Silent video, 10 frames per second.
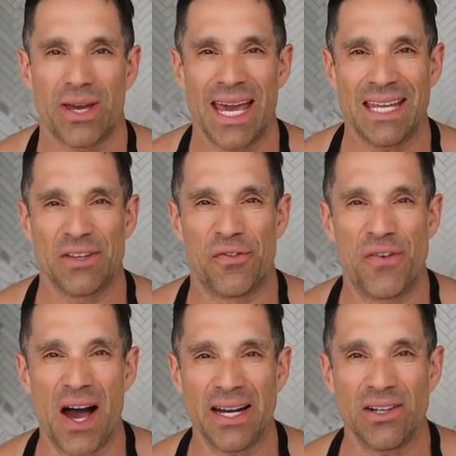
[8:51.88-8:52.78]
Okay, the
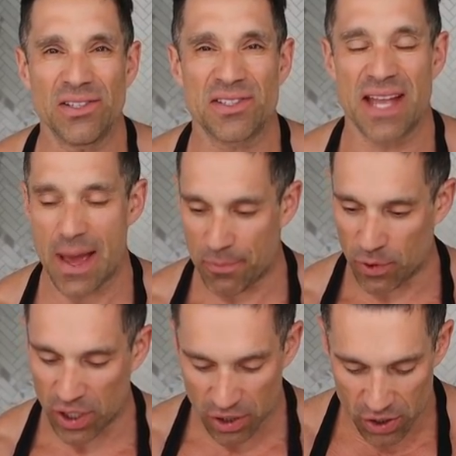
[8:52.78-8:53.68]
final step,
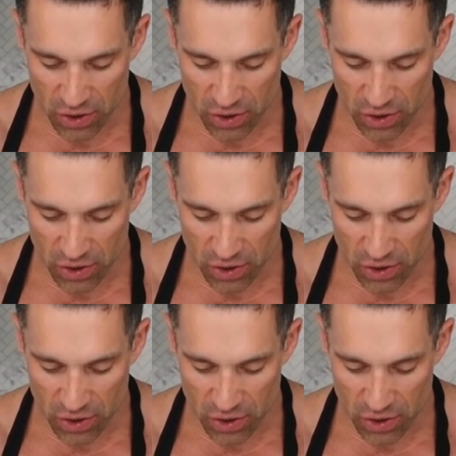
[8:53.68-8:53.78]
we're